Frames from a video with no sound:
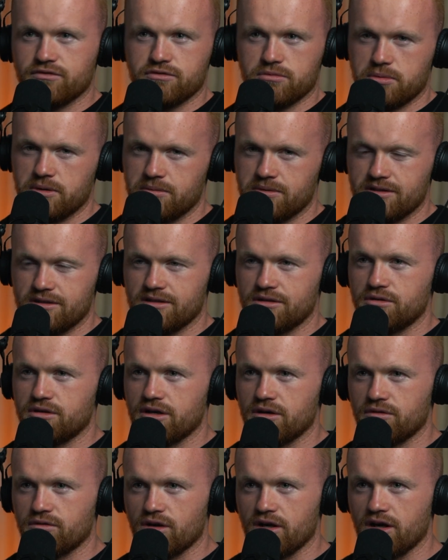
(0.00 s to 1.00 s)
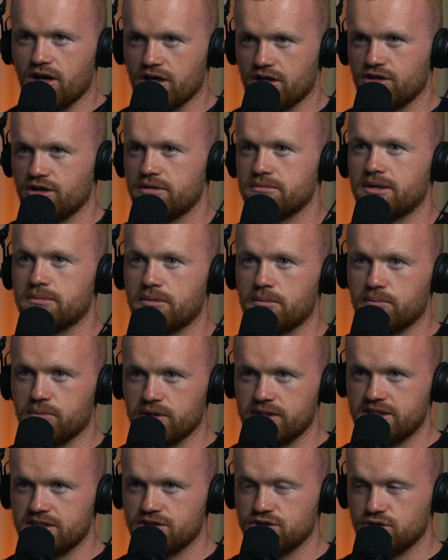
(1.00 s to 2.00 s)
For people that don't know, right? I climbed up a bridge in